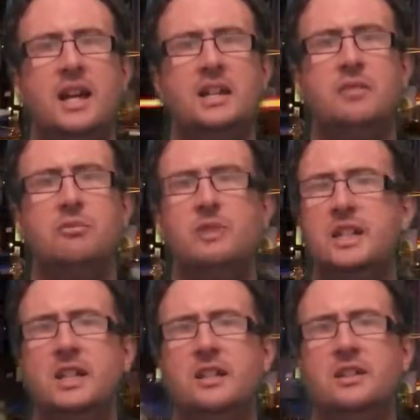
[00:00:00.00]
and
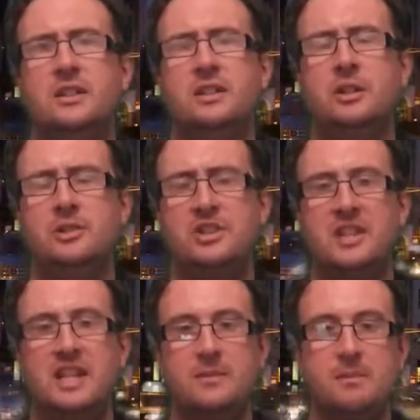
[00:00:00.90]
notice
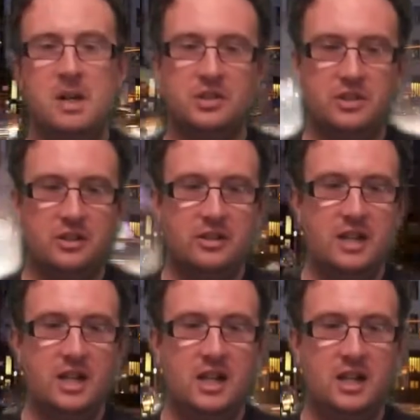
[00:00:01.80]
that it's modern.